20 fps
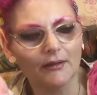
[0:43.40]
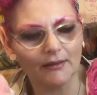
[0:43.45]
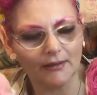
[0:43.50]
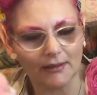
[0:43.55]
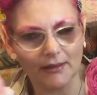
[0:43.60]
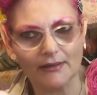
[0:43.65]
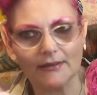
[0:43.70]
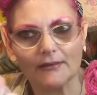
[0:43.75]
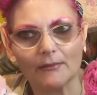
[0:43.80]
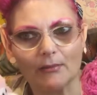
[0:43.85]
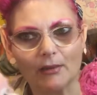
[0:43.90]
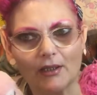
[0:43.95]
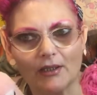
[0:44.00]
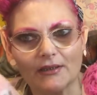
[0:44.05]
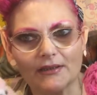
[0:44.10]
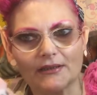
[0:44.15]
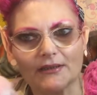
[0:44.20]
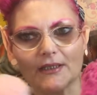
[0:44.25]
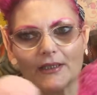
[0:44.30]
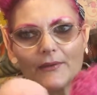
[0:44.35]
Yes, I'm
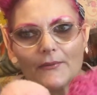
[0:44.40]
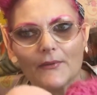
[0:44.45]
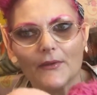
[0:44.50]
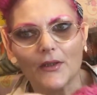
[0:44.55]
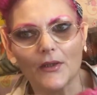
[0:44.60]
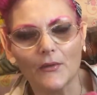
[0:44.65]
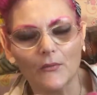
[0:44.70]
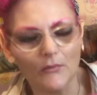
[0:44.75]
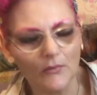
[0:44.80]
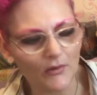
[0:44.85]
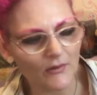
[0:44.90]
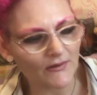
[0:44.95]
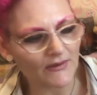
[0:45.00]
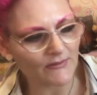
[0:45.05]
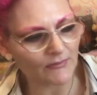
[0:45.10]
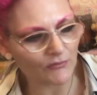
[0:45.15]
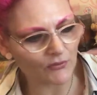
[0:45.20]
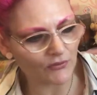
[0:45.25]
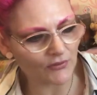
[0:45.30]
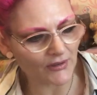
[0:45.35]
going to say, well,
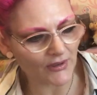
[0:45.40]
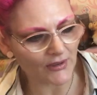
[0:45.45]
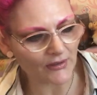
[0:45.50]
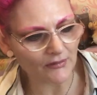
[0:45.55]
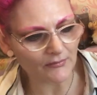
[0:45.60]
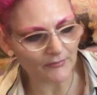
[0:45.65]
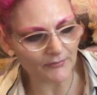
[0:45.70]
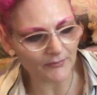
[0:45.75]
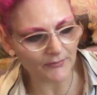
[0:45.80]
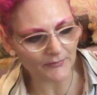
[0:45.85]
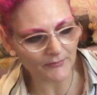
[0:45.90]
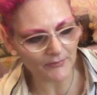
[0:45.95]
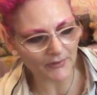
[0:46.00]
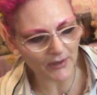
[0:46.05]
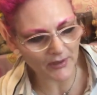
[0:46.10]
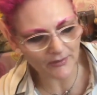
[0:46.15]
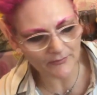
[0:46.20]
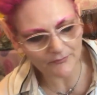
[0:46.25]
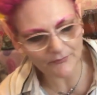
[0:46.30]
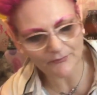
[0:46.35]
this morning
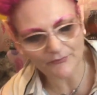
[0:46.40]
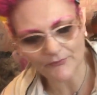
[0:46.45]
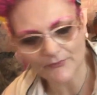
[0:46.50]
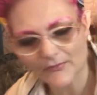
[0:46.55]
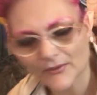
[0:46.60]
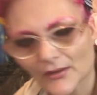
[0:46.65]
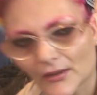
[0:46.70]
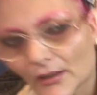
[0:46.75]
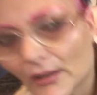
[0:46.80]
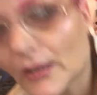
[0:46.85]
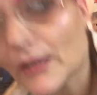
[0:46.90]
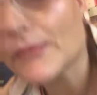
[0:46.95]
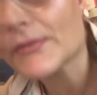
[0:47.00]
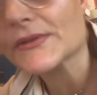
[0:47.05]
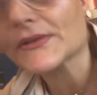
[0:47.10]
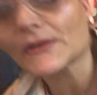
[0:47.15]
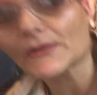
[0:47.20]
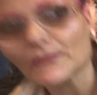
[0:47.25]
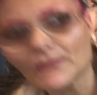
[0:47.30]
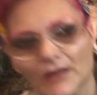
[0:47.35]
I
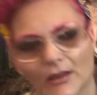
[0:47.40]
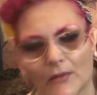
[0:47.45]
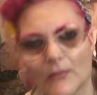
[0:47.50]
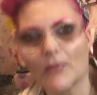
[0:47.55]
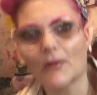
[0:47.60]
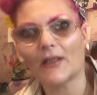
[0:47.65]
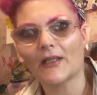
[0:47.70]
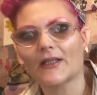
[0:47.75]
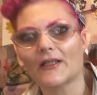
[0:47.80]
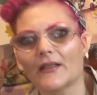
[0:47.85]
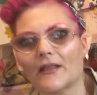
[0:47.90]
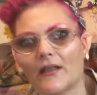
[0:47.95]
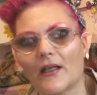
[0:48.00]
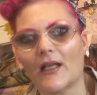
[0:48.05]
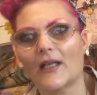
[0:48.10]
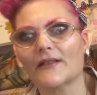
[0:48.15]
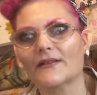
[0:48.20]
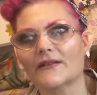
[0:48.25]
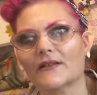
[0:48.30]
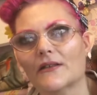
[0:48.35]
was on my way, I
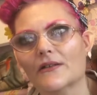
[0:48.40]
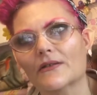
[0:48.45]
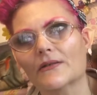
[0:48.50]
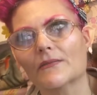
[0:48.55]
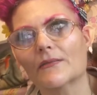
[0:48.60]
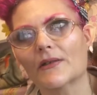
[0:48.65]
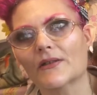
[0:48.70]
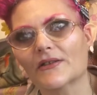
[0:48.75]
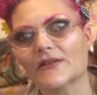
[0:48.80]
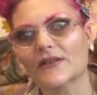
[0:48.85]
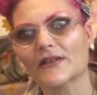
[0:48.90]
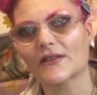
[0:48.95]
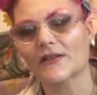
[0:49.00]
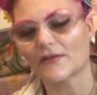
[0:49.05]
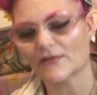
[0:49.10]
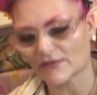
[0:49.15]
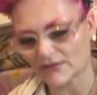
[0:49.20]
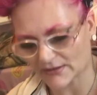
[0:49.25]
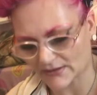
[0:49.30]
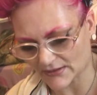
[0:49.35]
had to go to an emergency
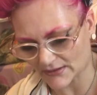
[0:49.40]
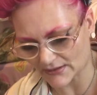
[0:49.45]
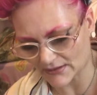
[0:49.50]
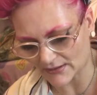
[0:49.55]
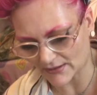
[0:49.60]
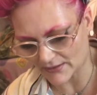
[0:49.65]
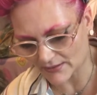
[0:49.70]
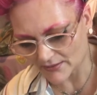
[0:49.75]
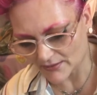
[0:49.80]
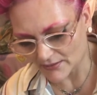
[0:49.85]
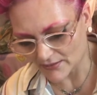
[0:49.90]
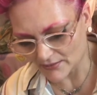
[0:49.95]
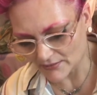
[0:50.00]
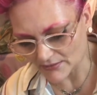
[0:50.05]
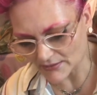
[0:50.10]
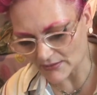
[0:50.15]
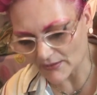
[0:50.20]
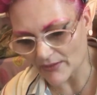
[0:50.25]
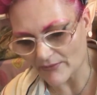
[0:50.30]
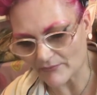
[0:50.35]
doctor today,
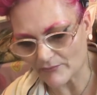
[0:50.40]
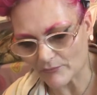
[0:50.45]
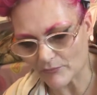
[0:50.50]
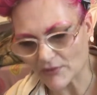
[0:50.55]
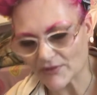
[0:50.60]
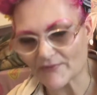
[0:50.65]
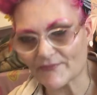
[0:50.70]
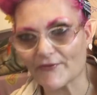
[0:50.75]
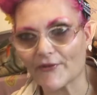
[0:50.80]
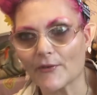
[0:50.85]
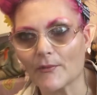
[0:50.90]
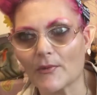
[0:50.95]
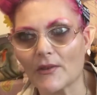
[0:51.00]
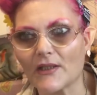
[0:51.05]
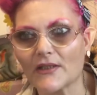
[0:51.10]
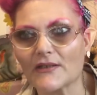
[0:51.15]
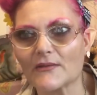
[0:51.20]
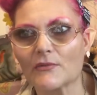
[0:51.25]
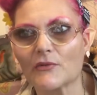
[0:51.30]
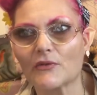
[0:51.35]
so I wasn't very well
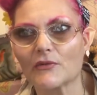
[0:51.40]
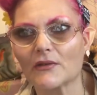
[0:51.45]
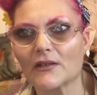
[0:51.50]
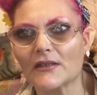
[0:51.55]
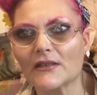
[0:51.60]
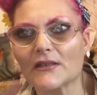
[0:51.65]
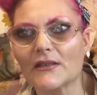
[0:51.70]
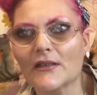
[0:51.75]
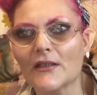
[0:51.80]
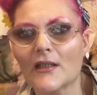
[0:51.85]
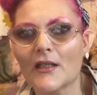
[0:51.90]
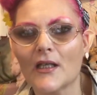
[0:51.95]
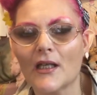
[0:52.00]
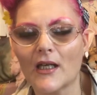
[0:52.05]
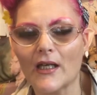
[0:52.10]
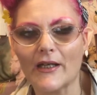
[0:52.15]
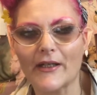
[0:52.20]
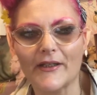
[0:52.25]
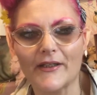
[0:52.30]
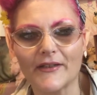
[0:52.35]
this morning.
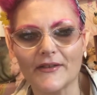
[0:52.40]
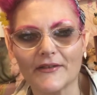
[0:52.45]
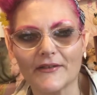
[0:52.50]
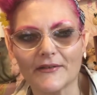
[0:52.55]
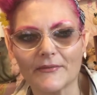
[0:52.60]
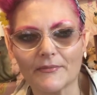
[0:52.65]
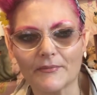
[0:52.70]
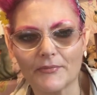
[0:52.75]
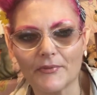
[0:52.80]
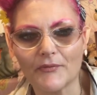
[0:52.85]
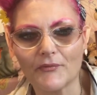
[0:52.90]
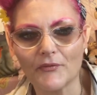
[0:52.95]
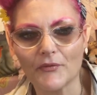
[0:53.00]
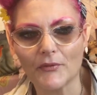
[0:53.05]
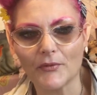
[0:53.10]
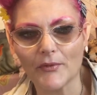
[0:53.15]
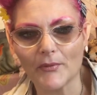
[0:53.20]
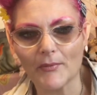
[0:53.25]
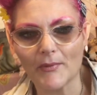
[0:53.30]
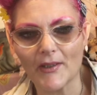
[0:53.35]
And before
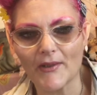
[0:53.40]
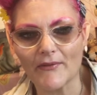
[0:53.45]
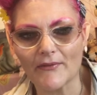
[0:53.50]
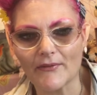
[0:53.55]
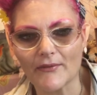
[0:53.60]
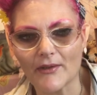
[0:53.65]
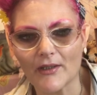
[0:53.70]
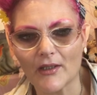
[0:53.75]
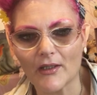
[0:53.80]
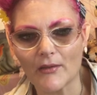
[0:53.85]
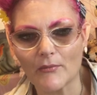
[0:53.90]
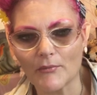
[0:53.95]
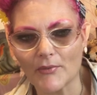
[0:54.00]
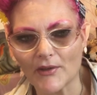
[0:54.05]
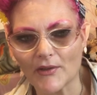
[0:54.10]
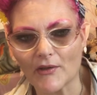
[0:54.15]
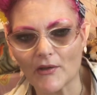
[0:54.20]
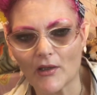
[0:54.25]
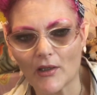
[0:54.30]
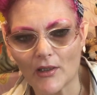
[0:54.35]
we went,
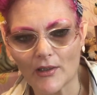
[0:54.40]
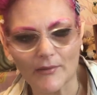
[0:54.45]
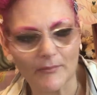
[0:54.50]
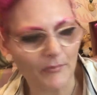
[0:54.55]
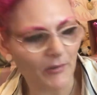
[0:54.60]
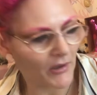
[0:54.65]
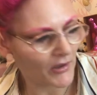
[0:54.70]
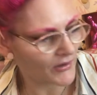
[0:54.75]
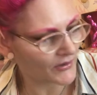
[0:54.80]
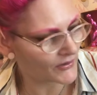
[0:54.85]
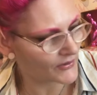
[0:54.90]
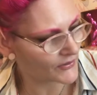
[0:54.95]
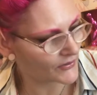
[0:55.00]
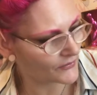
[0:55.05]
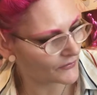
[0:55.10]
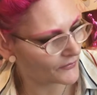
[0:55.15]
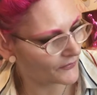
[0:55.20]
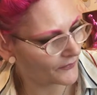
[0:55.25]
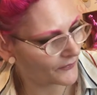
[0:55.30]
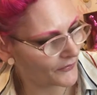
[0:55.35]
we got a
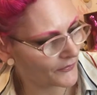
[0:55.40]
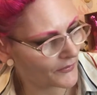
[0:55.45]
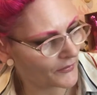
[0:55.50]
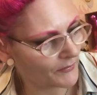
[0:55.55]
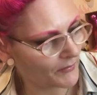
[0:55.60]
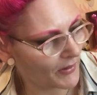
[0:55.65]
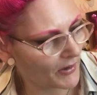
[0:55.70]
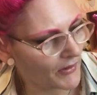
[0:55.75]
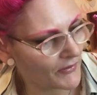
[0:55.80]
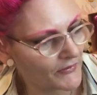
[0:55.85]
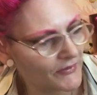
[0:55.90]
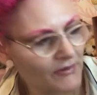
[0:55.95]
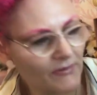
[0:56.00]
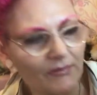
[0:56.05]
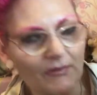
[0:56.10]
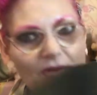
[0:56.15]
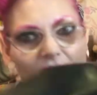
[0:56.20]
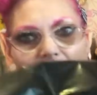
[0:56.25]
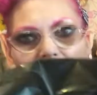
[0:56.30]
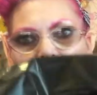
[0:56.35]
parcel through the post,
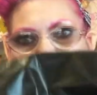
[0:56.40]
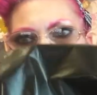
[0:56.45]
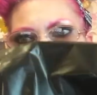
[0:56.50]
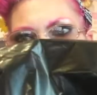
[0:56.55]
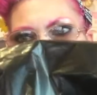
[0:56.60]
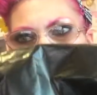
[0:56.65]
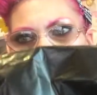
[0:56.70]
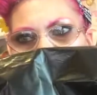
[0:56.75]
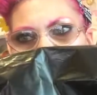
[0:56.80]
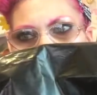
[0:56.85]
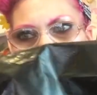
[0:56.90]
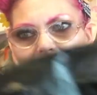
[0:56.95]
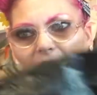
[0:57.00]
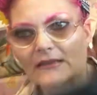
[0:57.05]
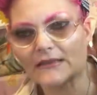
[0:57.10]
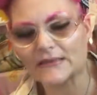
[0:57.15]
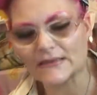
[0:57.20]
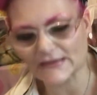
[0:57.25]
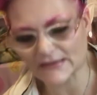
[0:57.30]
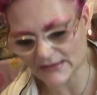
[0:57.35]
which was in
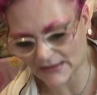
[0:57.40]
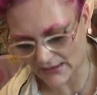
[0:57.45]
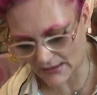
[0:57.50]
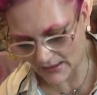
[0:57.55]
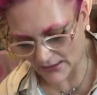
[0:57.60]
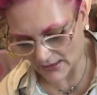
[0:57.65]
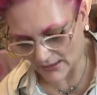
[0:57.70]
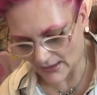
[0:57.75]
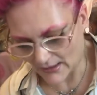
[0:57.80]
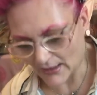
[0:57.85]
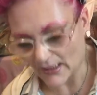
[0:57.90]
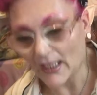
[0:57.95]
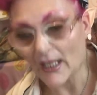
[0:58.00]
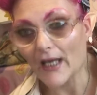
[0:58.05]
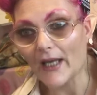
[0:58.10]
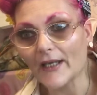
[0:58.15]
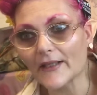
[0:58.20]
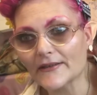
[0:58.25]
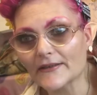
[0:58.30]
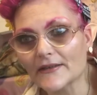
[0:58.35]
this,
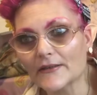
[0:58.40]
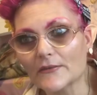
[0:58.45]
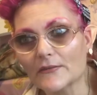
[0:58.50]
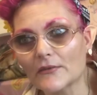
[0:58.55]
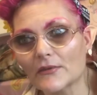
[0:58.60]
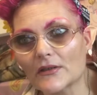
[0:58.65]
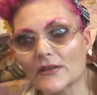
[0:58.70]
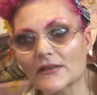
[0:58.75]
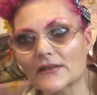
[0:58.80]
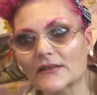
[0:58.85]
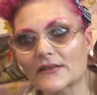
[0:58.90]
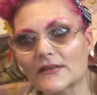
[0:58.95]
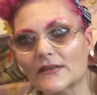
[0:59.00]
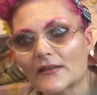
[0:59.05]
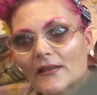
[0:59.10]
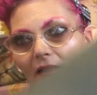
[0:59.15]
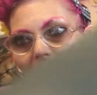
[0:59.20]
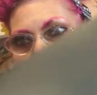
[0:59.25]
and it was